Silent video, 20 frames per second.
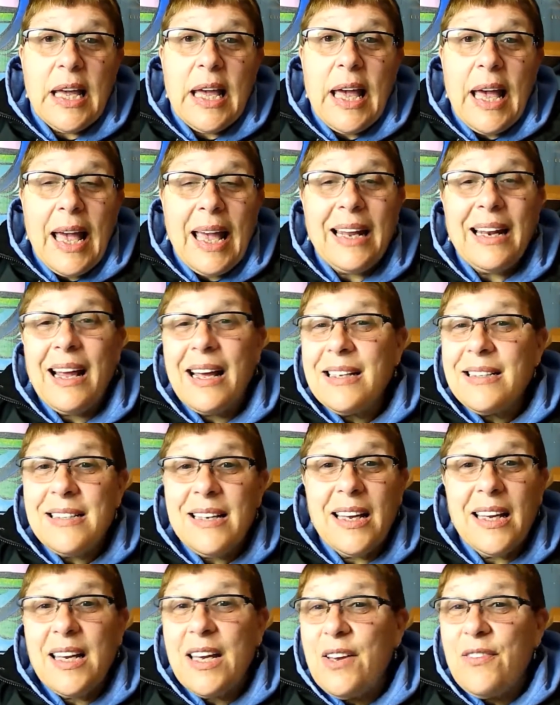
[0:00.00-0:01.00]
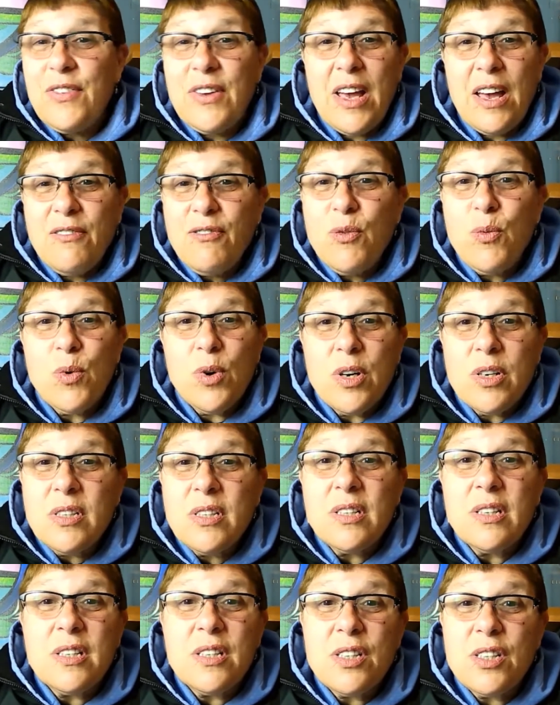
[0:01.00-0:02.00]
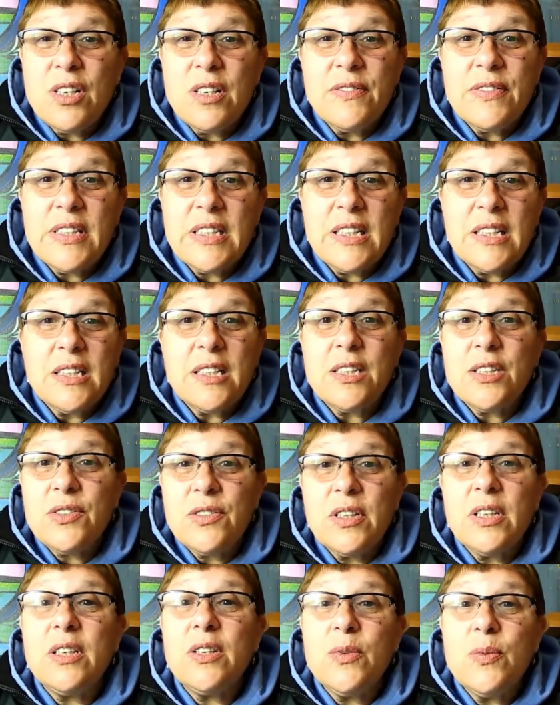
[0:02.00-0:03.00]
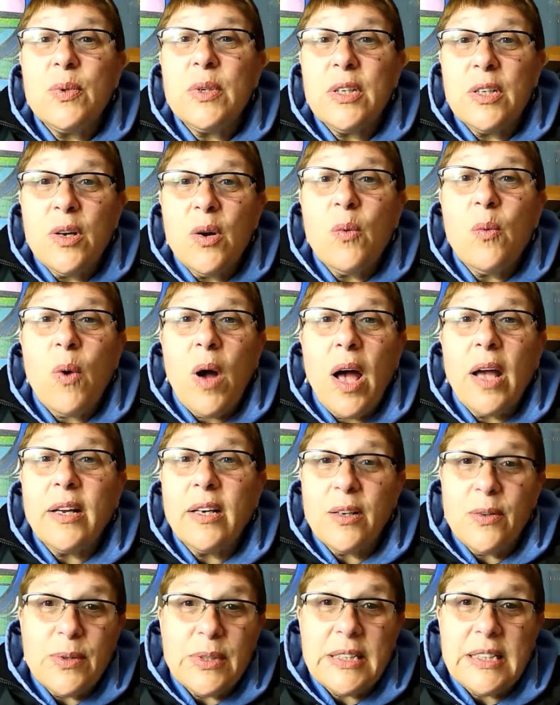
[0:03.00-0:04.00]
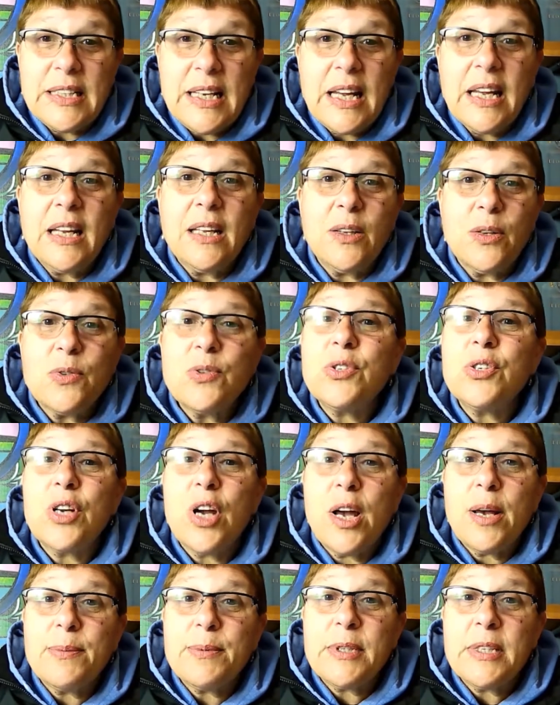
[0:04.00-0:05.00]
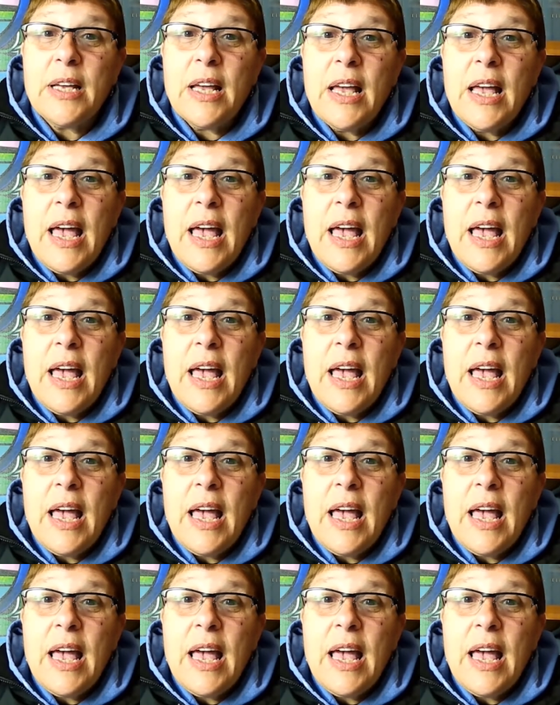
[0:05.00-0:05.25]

And I tell you, if you ever worked in the service industry, you would know why no one's taking those jobs.